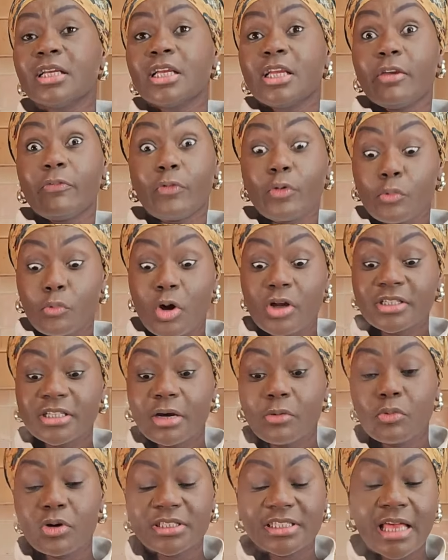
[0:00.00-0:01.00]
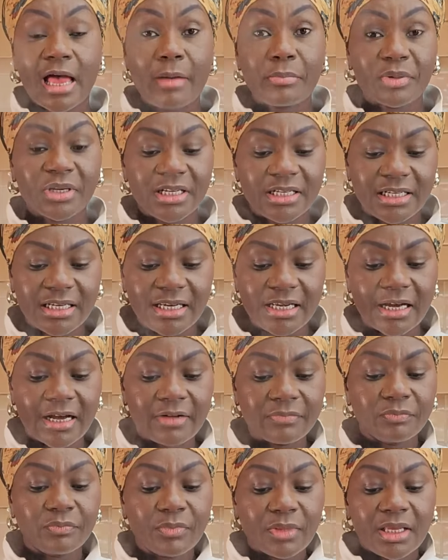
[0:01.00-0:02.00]
If you wonder what's happening
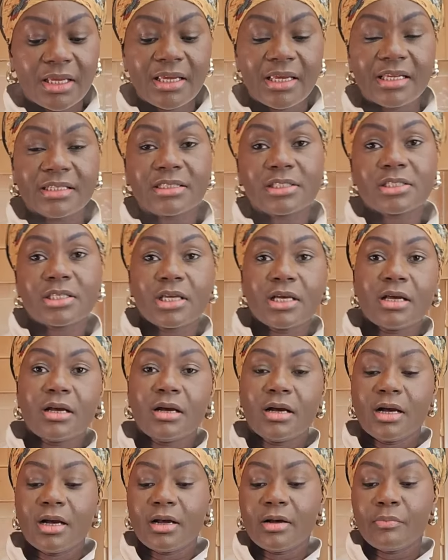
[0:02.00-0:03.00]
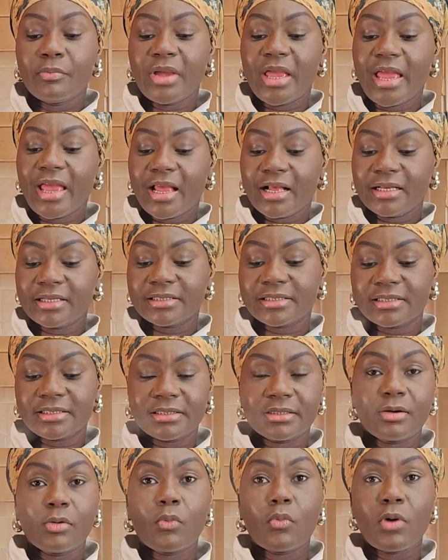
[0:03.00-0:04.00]
here, it's egg
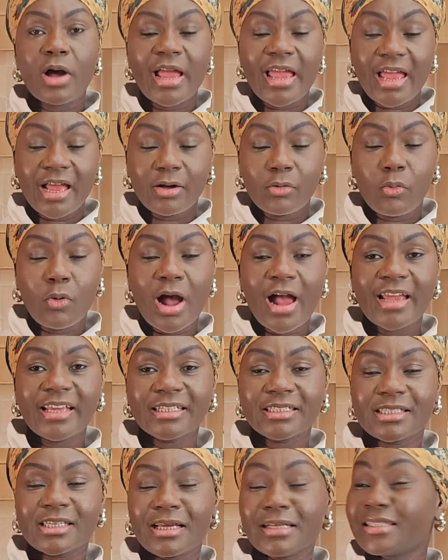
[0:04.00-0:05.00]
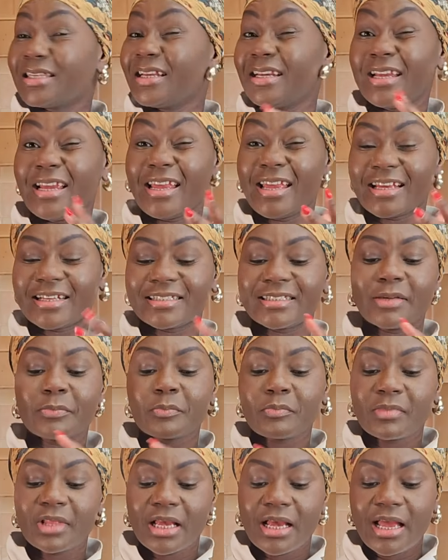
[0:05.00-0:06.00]
whites. I said eggs.
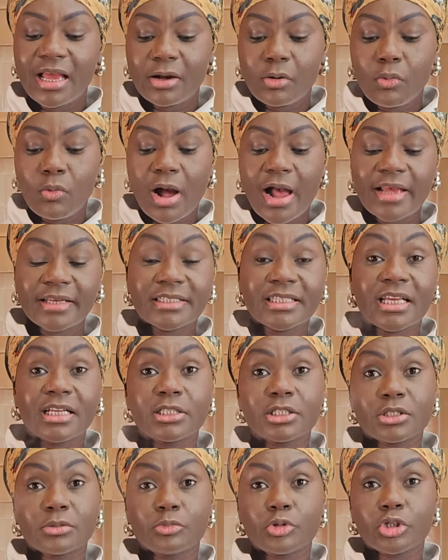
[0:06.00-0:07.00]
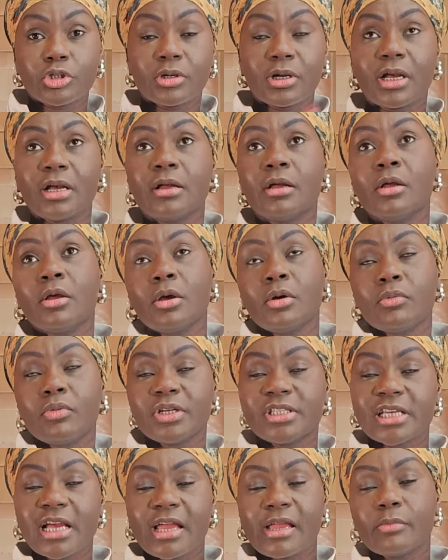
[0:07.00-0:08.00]
Egg whites and some sugar,
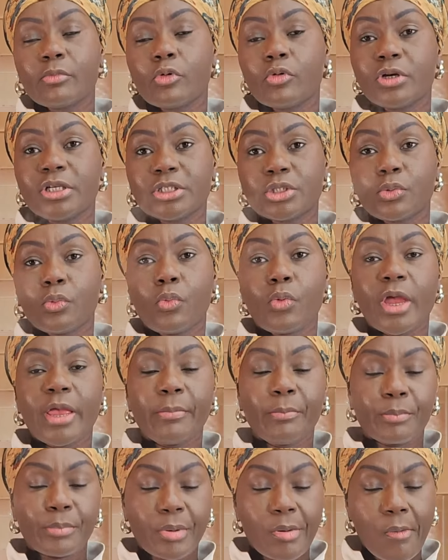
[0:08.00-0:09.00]
which I am going to whip.